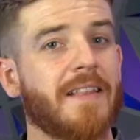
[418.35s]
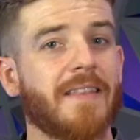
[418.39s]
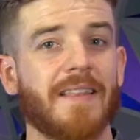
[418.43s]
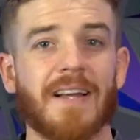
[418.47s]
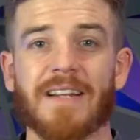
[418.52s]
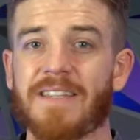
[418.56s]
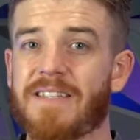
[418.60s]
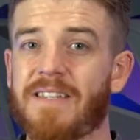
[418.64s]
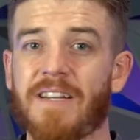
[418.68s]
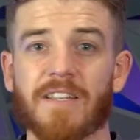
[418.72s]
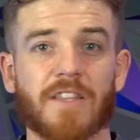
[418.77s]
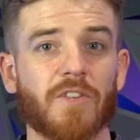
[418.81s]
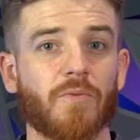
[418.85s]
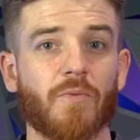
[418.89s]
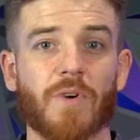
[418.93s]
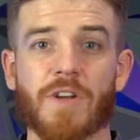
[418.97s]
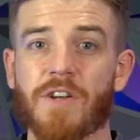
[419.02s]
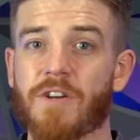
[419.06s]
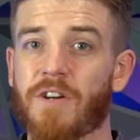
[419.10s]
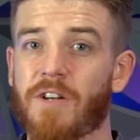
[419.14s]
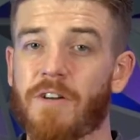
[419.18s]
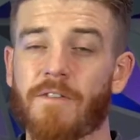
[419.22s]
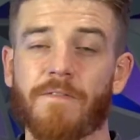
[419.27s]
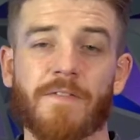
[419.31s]
That's not the way
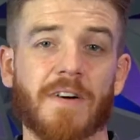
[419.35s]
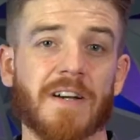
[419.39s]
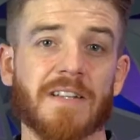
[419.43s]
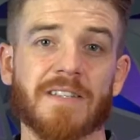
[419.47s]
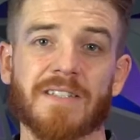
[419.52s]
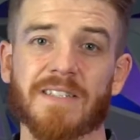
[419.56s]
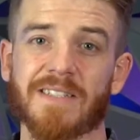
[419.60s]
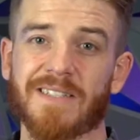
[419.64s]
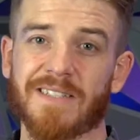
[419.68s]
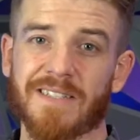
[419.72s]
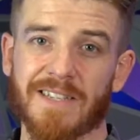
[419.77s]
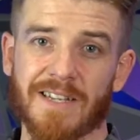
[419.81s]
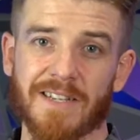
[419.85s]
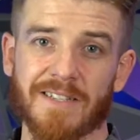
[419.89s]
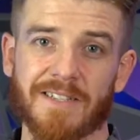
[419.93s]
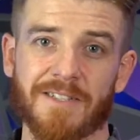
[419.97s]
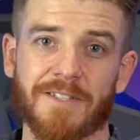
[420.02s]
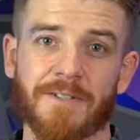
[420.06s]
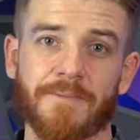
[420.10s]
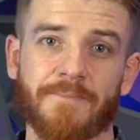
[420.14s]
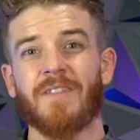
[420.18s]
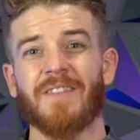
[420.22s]
you're gonna find success.